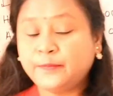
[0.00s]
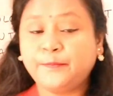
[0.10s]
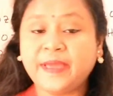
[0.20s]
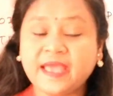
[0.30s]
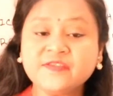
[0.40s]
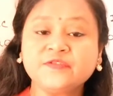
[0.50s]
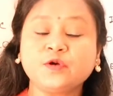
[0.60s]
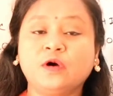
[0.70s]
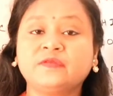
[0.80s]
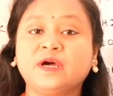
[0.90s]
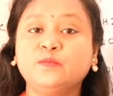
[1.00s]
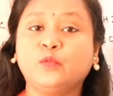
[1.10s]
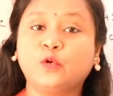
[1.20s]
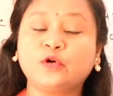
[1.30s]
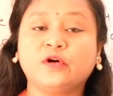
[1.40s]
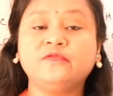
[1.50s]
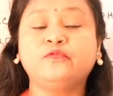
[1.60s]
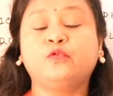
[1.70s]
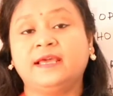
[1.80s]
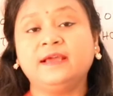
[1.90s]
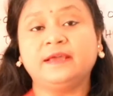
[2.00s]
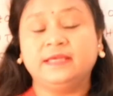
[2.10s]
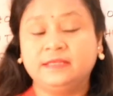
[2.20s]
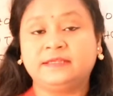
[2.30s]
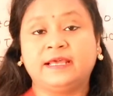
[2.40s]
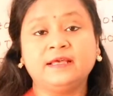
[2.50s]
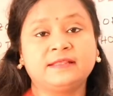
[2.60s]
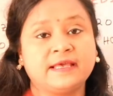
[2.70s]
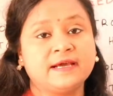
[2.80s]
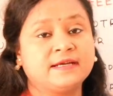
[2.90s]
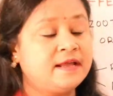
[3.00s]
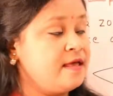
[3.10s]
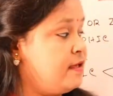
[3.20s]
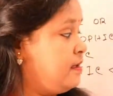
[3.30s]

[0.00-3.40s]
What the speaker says: and based on the mode of food intake they are